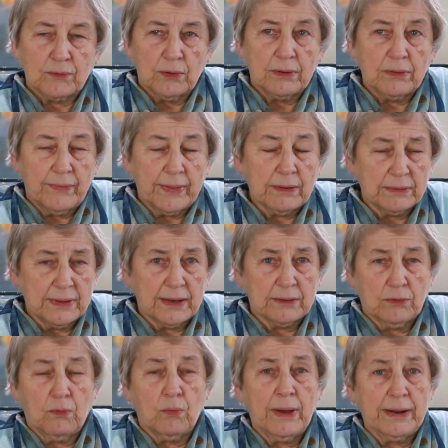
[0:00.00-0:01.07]
they could
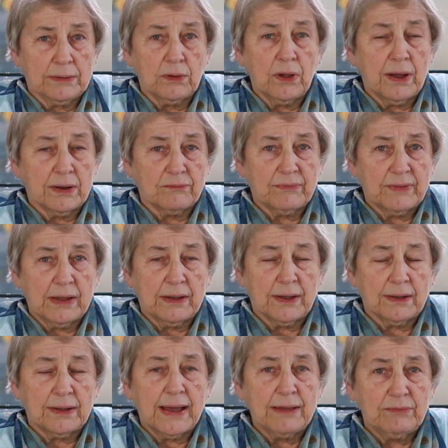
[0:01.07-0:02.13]
get quite a lot of
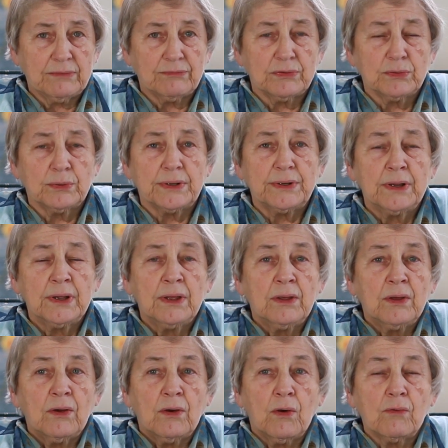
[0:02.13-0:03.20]
IV fluid
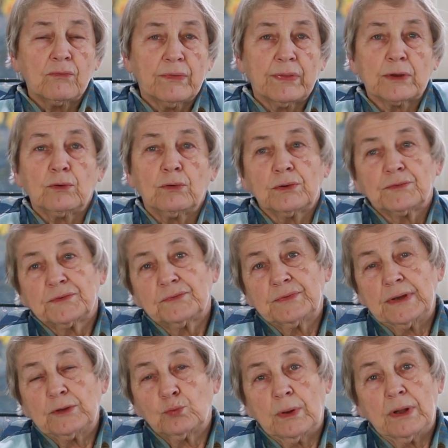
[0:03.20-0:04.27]
over the course of,
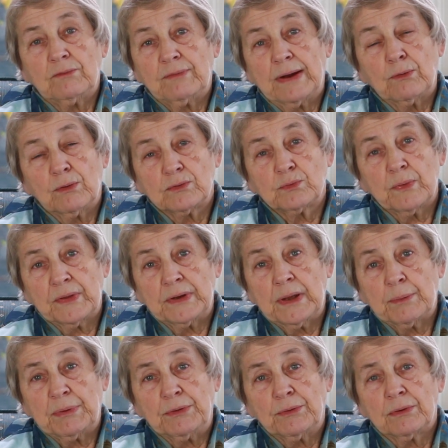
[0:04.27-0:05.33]
say, 12 hours with an
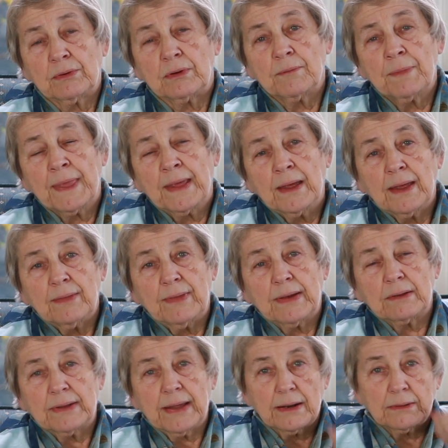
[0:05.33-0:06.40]
epidural, they
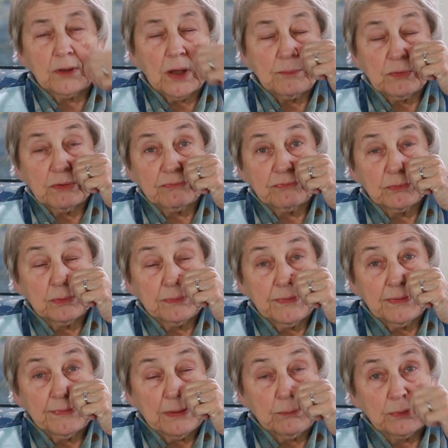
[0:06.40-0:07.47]
could get a lot more fluid
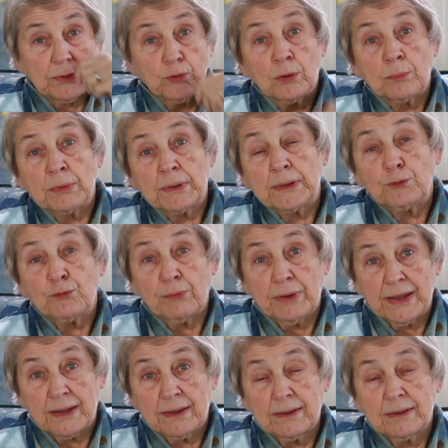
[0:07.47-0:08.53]
than they would normally
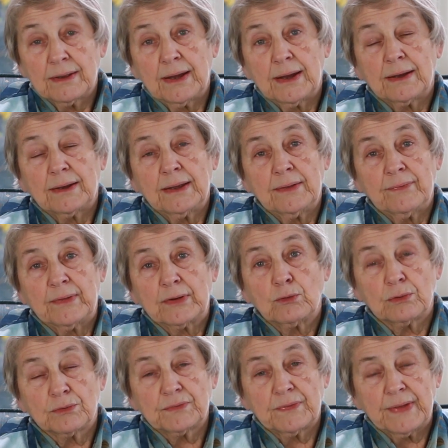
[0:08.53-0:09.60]
drink in the
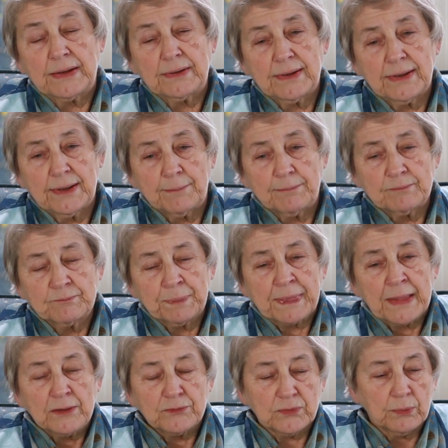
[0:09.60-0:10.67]
course of that time.
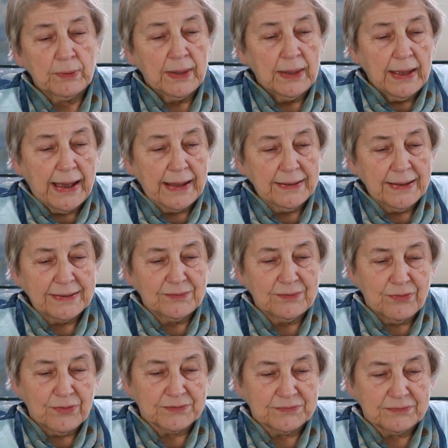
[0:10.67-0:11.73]
So I'd like to
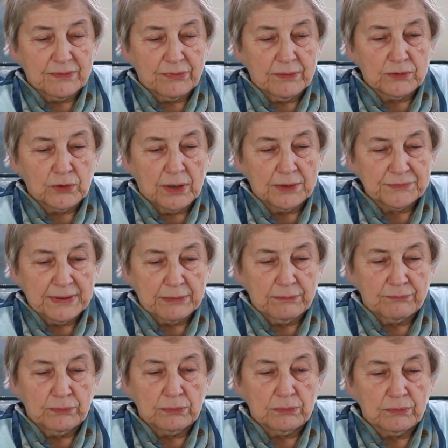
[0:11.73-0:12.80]
just toss out a
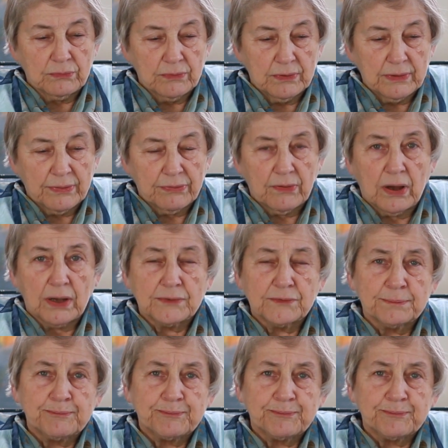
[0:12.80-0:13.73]
few thoughts.